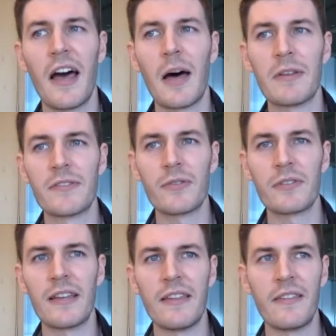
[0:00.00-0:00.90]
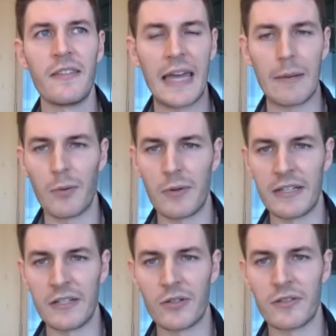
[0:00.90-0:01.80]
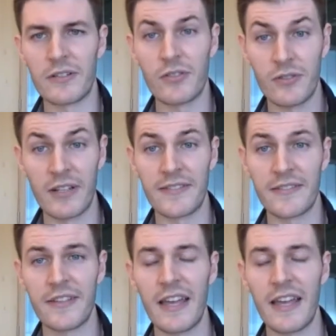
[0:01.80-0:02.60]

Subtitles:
But certainly the camera-wielding journalist